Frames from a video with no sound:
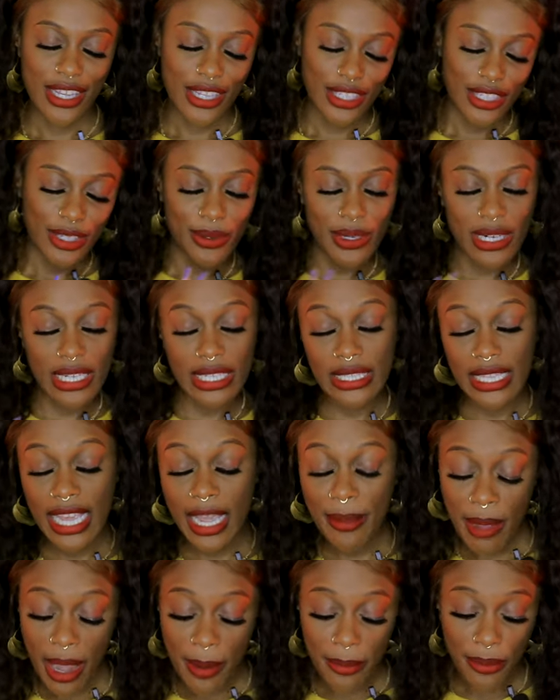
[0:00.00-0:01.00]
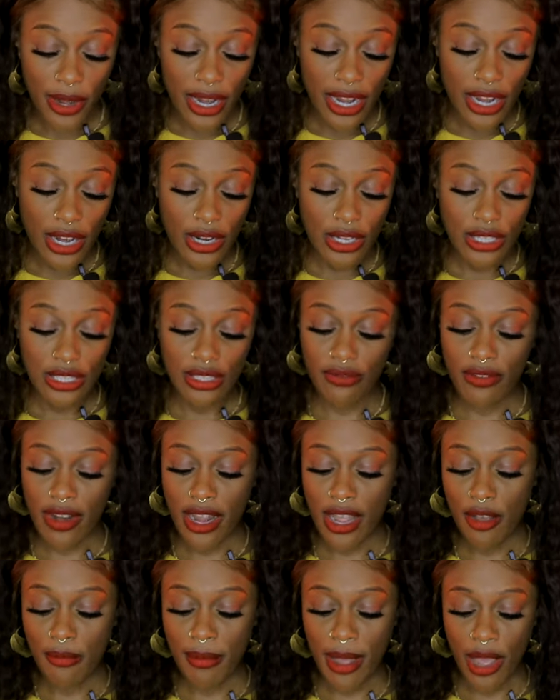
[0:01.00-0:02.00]
So I'm going to say my prayers
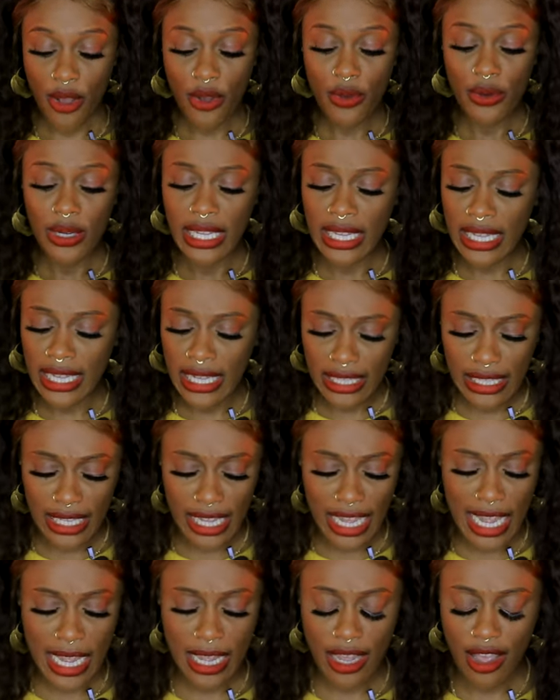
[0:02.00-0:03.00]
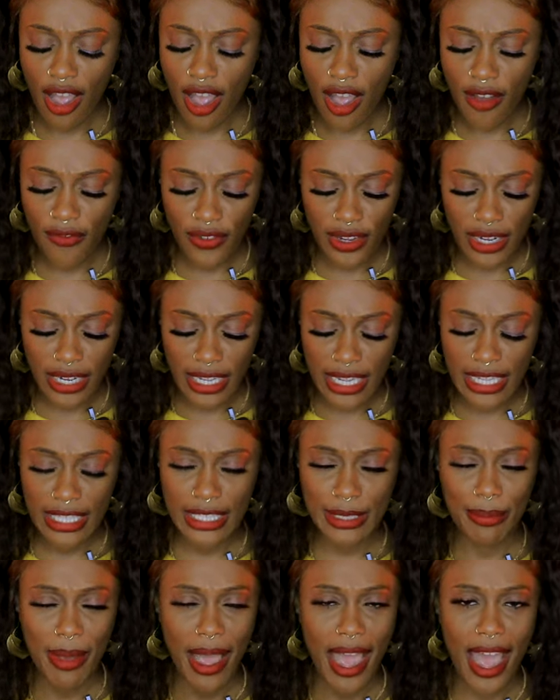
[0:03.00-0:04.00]
around my own healing, confidence,